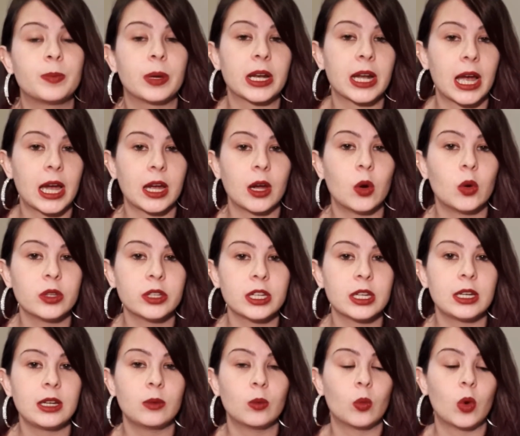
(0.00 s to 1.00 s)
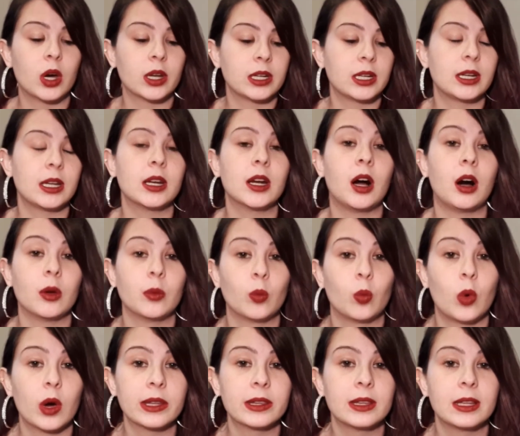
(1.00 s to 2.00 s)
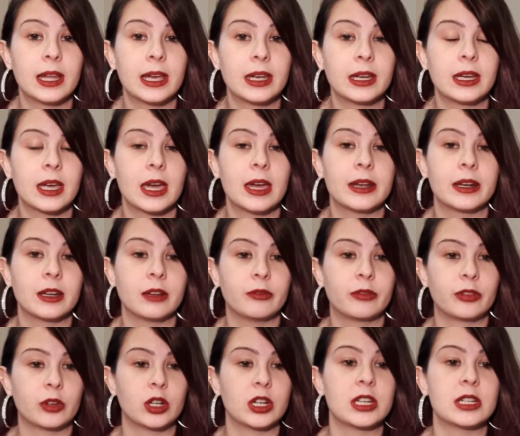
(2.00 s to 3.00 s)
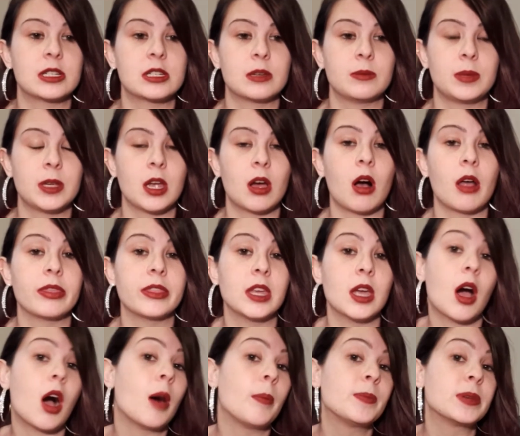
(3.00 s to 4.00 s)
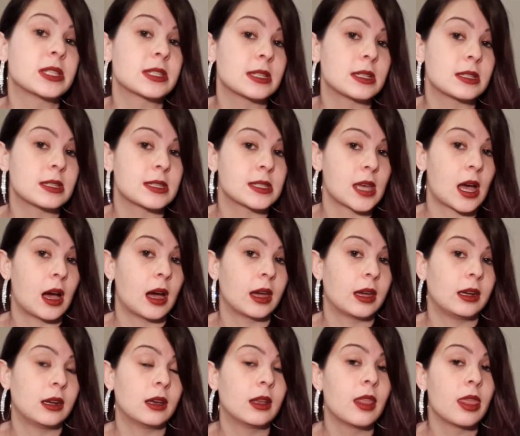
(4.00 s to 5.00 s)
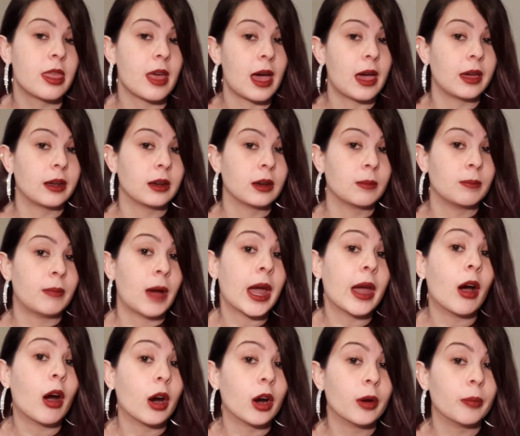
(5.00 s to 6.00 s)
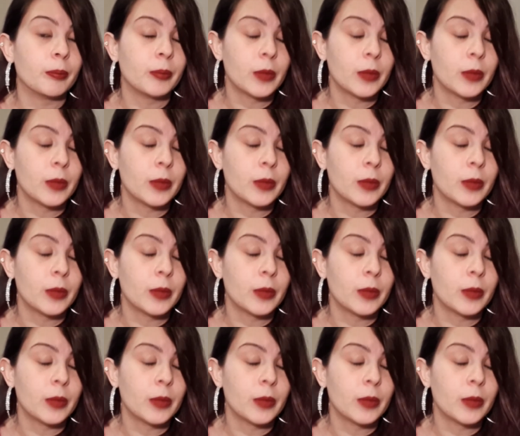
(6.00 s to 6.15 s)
but I only wanted it on one leg and for it to be on the opposite side than my arm.